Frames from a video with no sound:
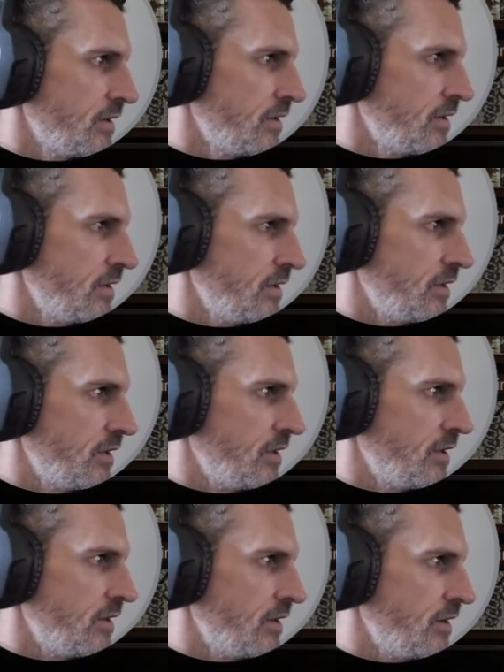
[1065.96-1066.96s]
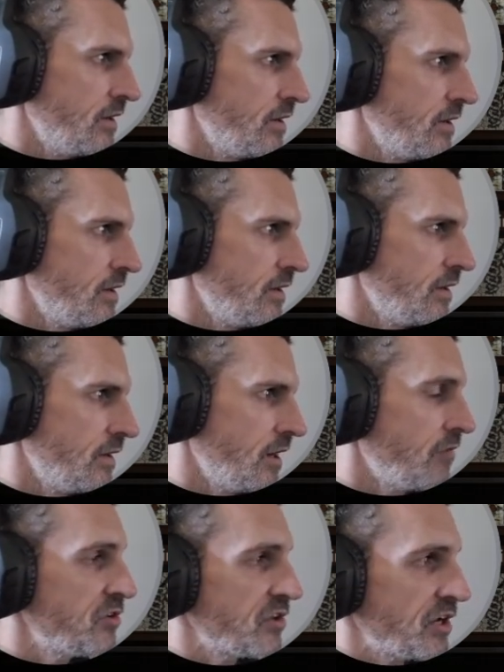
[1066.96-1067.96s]
and then
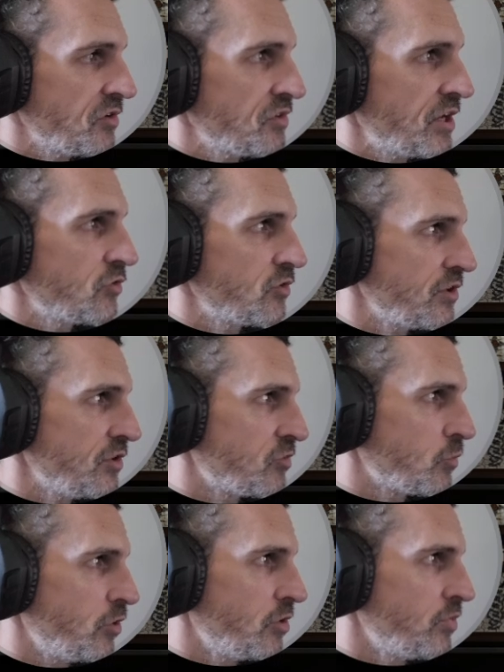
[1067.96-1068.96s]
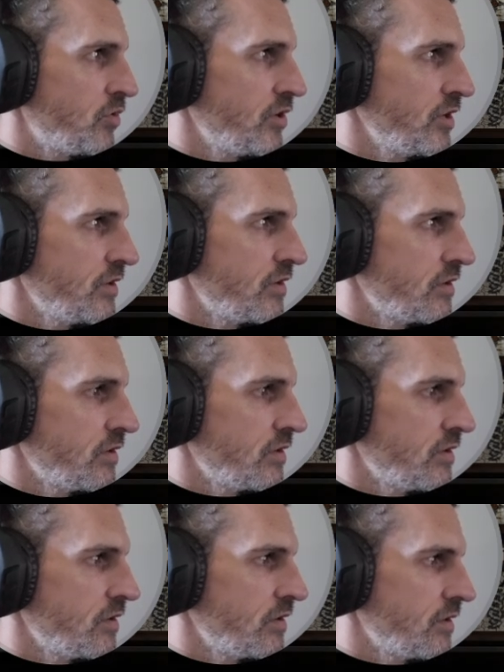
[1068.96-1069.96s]
everything else has at least 1 point
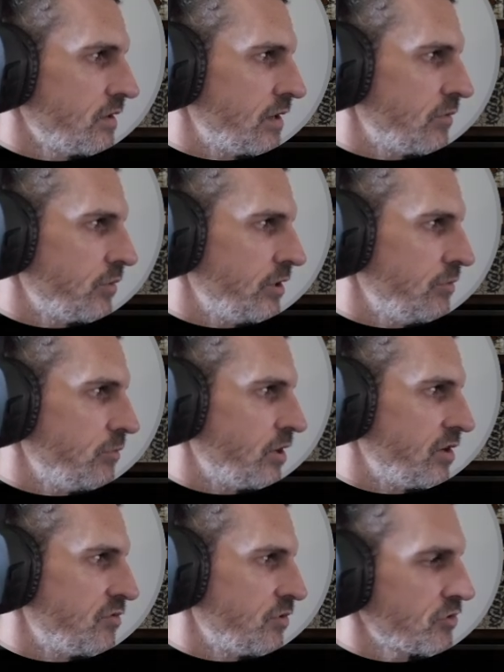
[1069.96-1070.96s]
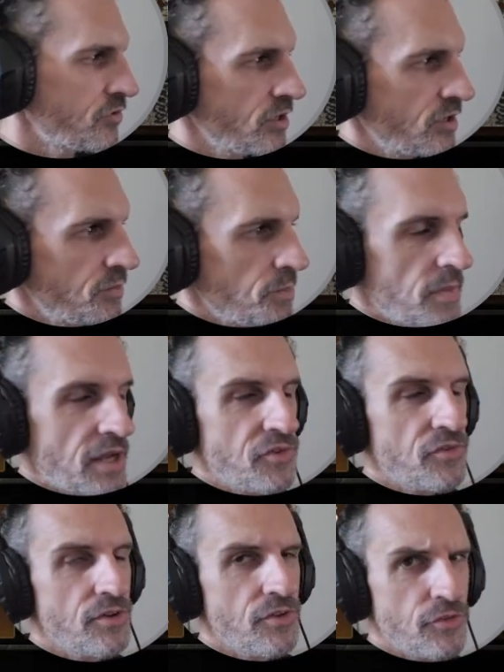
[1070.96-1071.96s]
that we want to focus on.
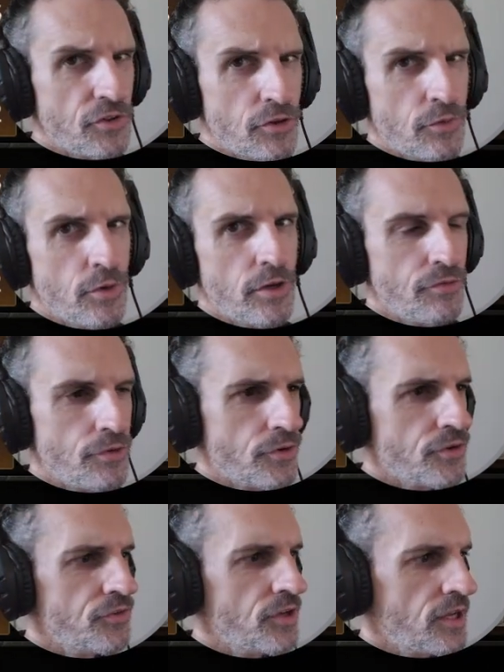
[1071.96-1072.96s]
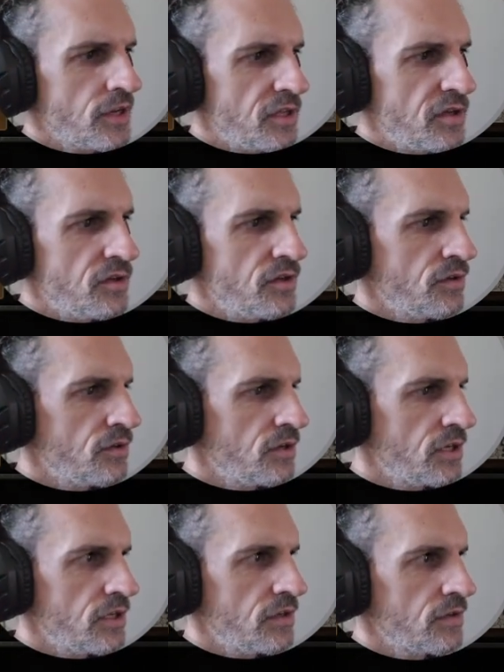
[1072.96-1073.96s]
Medicine is a good one to focus on
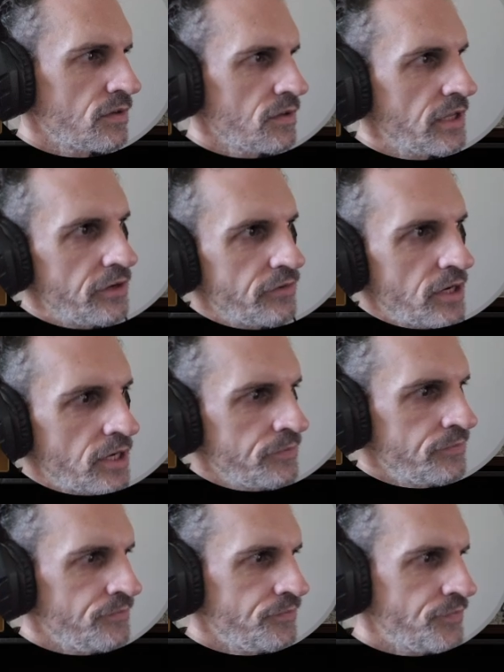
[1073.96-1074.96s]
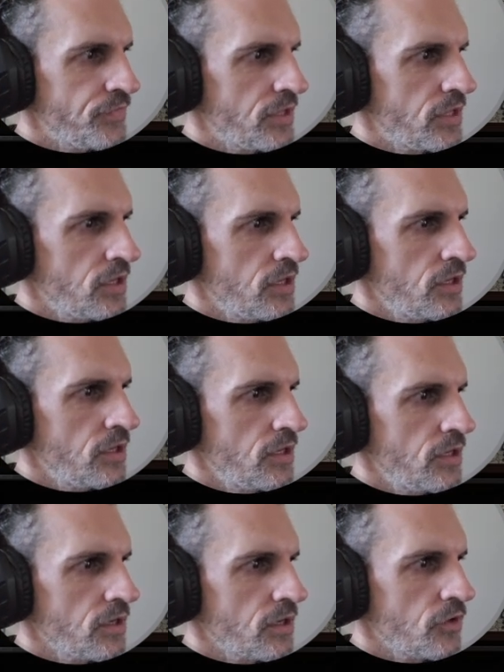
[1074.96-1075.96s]
and later on,
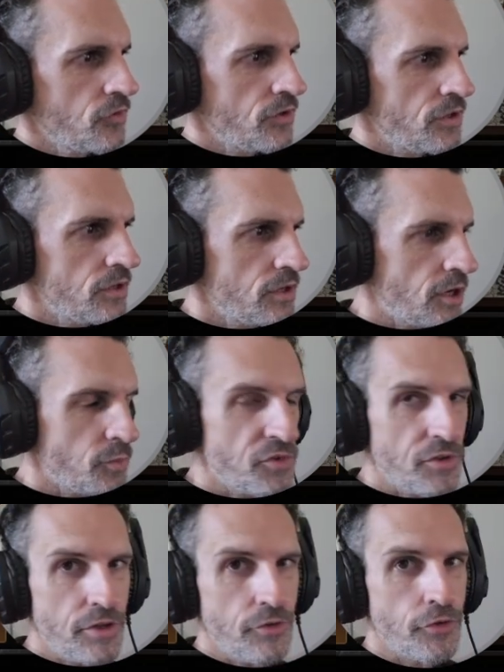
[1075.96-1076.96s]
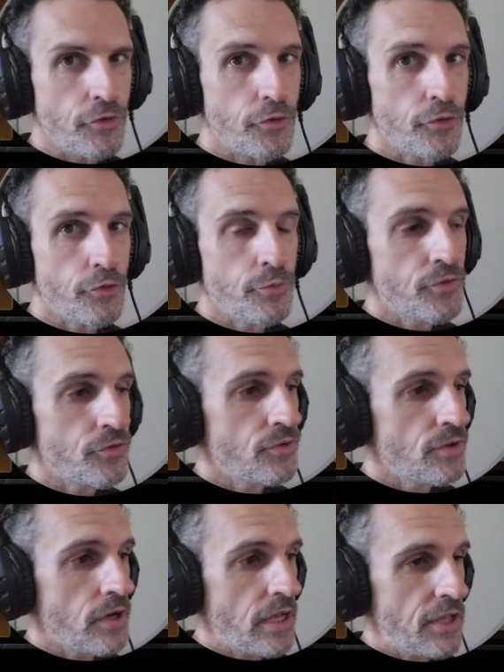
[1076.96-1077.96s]
because it helps heal your troops
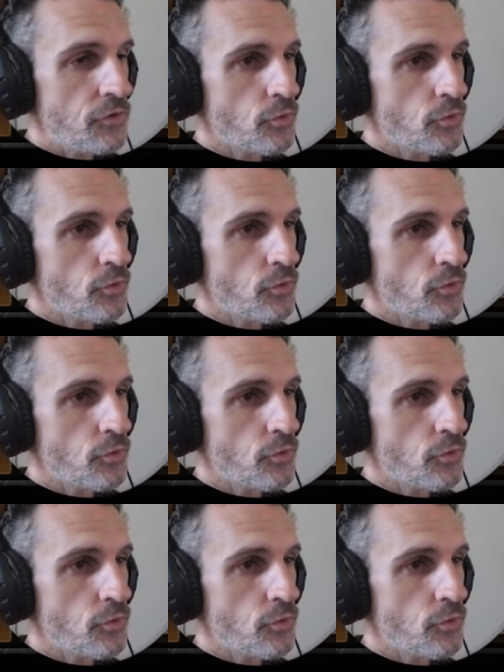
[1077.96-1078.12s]
as